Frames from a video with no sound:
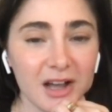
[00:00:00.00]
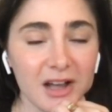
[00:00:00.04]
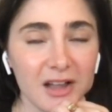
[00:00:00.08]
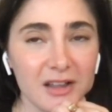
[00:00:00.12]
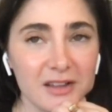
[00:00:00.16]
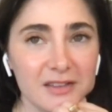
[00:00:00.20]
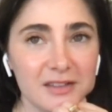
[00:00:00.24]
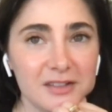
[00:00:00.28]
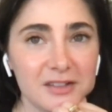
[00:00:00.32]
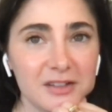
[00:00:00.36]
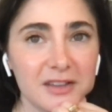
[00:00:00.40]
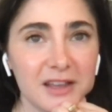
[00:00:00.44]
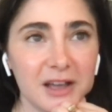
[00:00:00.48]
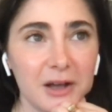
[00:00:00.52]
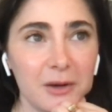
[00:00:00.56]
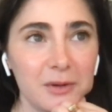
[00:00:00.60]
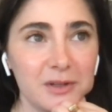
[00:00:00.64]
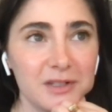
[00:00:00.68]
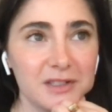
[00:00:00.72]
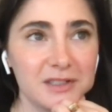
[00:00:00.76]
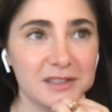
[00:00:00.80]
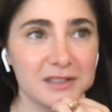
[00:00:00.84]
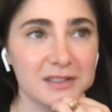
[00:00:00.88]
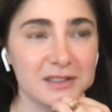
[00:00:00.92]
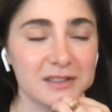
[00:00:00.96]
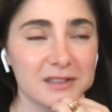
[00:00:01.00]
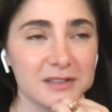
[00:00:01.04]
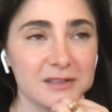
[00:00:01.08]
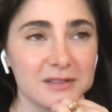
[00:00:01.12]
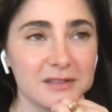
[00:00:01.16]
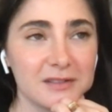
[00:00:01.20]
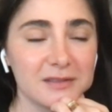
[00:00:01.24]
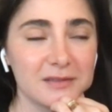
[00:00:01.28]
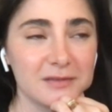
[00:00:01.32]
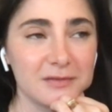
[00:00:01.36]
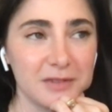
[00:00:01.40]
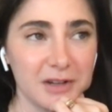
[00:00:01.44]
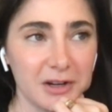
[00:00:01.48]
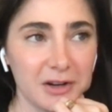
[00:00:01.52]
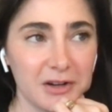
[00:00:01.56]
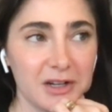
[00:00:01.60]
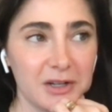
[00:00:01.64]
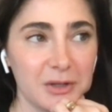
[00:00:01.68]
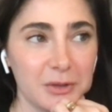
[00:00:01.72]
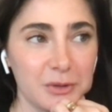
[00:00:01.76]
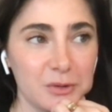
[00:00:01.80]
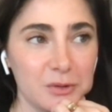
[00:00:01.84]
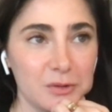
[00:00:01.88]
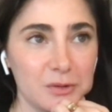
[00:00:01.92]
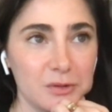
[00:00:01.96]
yeah, so that well was done. very
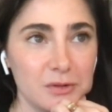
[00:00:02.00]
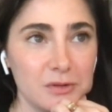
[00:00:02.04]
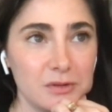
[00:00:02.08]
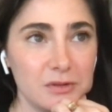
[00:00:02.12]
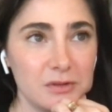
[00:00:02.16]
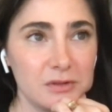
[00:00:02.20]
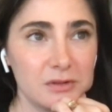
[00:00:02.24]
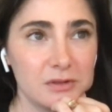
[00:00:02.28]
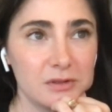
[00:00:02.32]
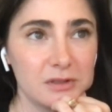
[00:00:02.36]
cool.